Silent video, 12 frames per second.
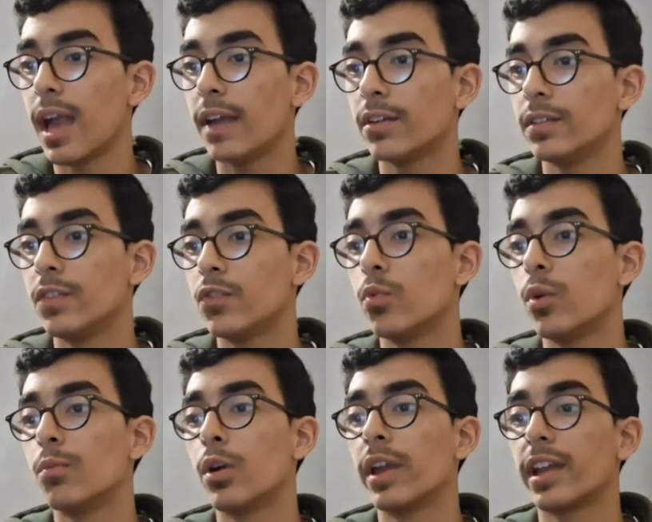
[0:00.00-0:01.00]
I got this
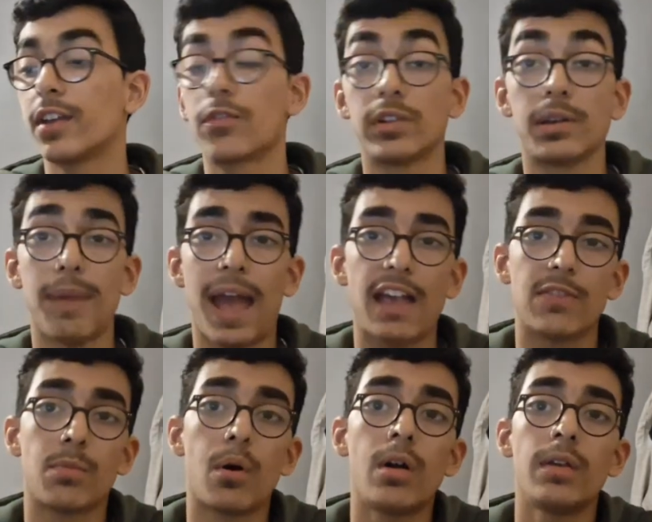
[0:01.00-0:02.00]
2-on-1, I can create a pass
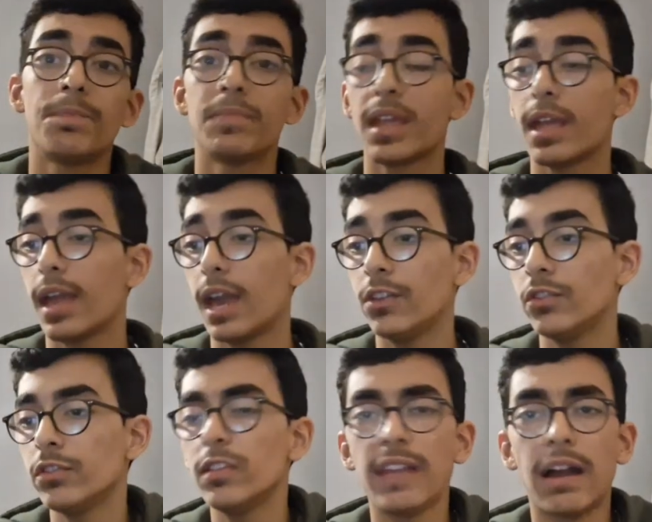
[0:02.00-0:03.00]
pawn, and you're
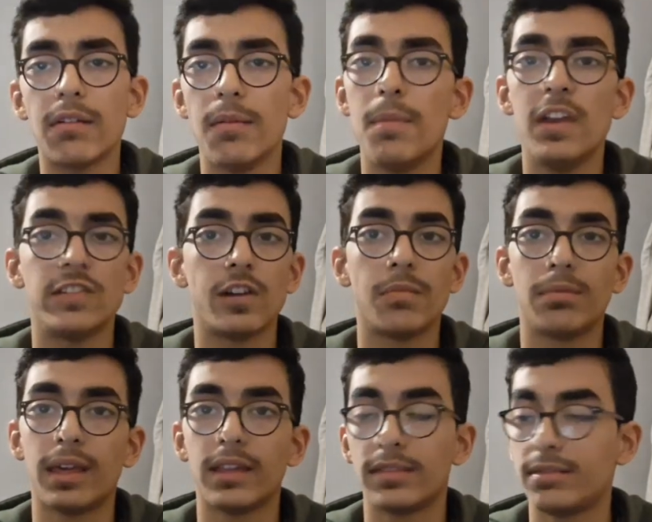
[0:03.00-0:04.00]
just down a bishop.
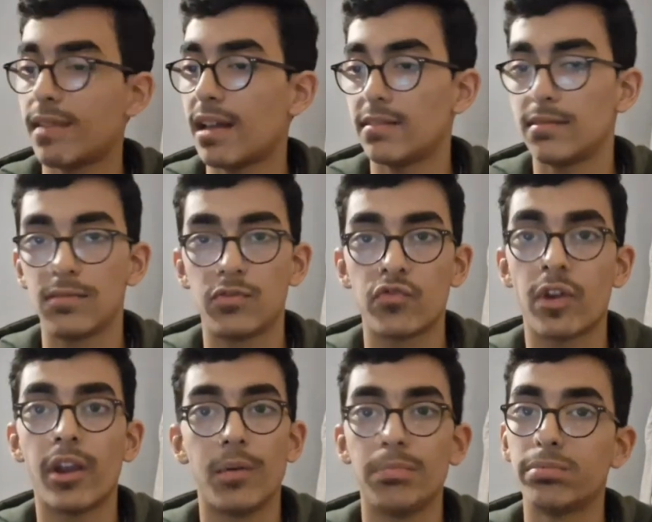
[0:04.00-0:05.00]
Like, that's
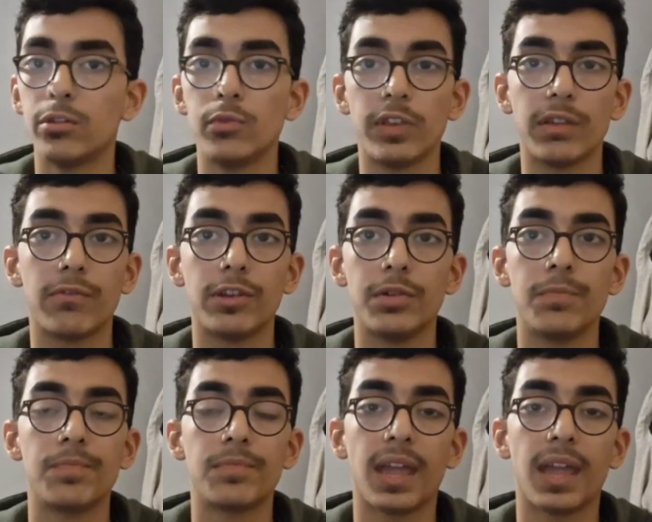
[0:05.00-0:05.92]
straight up losing for you.